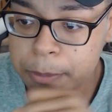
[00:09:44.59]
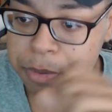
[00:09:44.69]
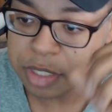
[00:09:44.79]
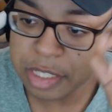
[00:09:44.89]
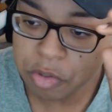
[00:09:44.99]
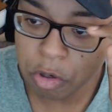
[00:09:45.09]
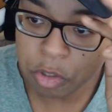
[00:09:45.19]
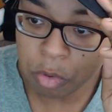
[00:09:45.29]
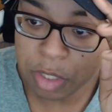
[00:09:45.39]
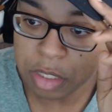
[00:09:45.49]
Please, Lord
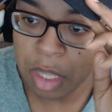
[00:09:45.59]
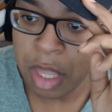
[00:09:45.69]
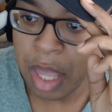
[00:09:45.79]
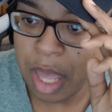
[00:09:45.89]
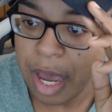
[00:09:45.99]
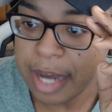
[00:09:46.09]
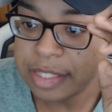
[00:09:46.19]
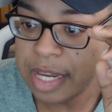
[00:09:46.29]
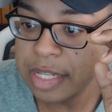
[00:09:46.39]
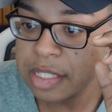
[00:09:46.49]
Odin, I
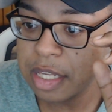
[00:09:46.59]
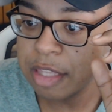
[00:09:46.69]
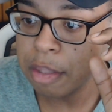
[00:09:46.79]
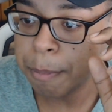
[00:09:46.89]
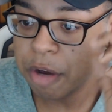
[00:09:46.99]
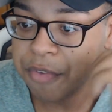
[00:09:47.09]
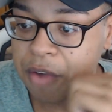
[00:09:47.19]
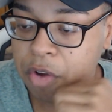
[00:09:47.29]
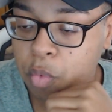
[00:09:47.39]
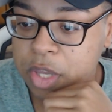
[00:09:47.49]
dance in the buff
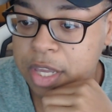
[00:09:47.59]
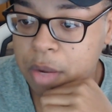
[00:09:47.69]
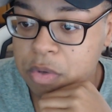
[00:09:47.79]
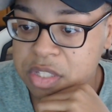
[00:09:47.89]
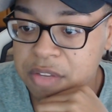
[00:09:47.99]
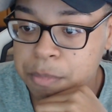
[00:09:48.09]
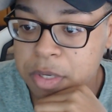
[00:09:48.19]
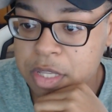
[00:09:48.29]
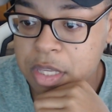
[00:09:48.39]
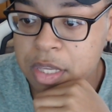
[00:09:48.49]
every week and receive
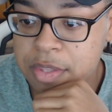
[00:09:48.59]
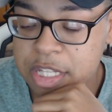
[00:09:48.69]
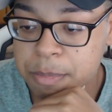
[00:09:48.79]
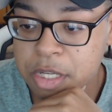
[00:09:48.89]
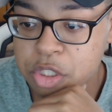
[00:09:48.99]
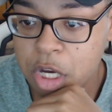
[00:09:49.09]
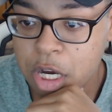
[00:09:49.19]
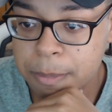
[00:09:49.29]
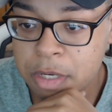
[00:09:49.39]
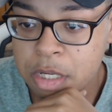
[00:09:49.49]
money. That's my
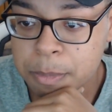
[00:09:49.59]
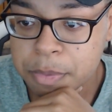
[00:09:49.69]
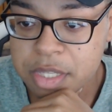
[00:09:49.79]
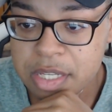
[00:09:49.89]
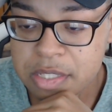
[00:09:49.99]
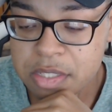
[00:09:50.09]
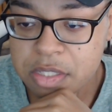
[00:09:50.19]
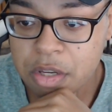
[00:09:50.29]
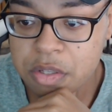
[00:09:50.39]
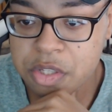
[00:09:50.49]
job. Please,
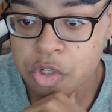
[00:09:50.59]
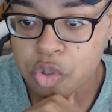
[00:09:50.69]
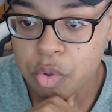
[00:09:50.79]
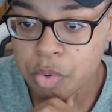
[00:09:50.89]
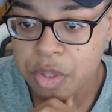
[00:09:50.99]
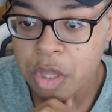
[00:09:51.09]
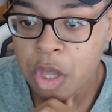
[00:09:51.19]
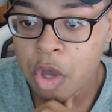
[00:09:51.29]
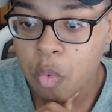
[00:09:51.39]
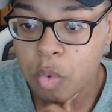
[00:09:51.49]
tell us the truth.
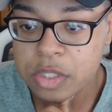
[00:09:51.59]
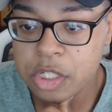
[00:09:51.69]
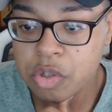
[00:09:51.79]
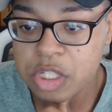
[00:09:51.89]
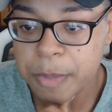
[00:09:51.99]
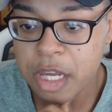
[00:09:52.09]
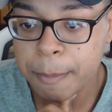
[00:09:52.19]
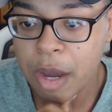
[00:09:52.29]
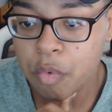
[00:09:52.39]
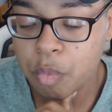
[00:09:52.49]
What did you speak
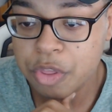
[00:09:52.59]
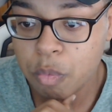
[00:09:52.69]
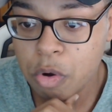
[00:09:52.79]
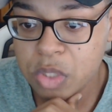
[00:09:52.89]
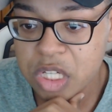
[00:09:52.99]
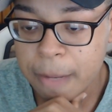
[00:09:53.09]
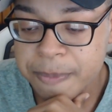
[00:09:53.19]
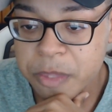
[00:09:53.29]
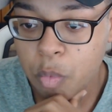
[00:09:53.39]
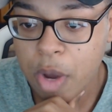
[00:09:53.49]
about with Orochi?
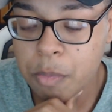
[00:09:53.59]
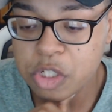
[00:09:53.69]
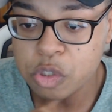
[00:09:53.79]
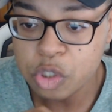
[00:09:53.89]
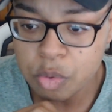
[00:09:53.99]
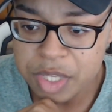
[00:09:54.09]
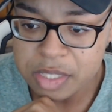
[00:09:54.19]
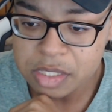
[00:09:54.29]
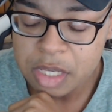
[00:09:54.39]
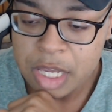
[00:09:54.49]
Why would you do
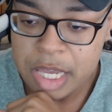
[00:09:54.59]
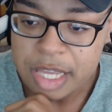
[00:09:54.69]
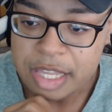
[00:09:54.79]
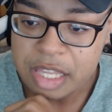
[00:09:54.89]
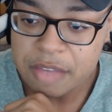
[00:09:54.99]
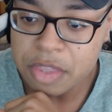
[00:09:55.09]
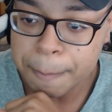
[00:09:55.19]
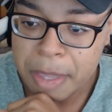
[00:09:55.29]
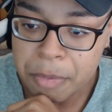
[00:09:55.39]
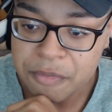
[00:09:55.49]
this? Even the
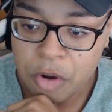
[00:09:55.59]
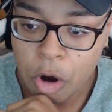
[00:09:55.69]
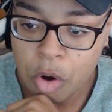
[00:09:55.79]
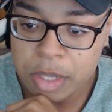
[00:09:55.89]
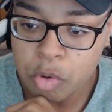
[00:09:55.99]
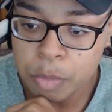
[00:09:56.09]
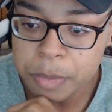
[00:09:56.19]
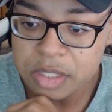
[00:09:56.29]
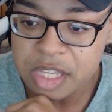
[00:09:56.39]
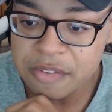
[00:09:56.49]
people of Kuri who
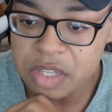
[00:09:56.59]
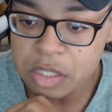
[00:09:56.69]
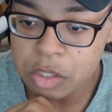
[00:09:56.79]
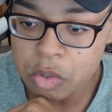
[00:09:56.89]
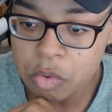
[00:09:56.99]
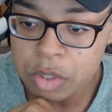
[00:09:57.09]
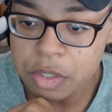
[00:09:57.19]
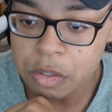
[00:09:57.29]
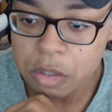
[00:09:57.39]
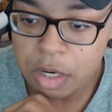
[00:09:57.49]
believed in you
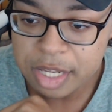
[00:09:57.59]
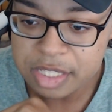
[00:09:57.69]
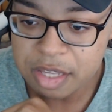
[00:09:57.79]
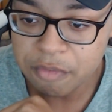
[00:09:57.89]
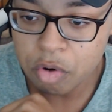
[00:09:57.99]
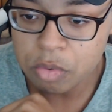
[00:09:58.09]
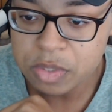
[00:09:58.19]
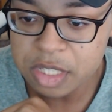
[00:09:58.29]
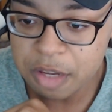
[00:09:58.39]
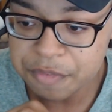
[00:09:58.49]
the longest have grown
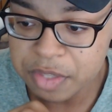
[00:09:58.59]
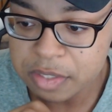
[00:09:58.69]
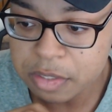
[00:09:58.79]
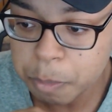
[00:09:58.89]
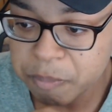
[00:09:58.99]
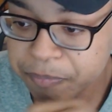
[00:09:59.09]
sick of this.